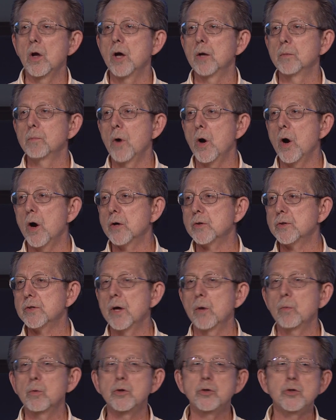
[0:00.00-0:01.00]
on Mars
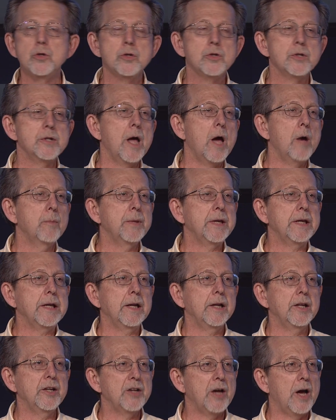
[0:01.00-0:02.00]
that we're just now
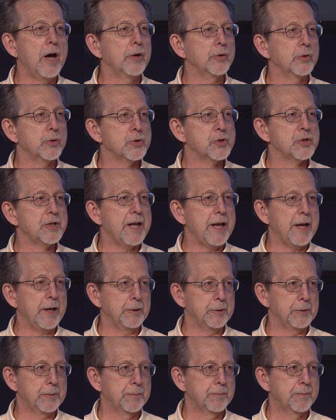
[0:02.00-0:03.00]
beginning to
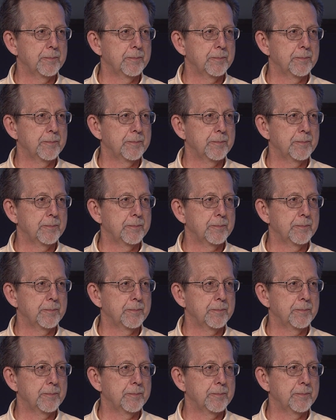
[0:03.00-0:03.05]
understand.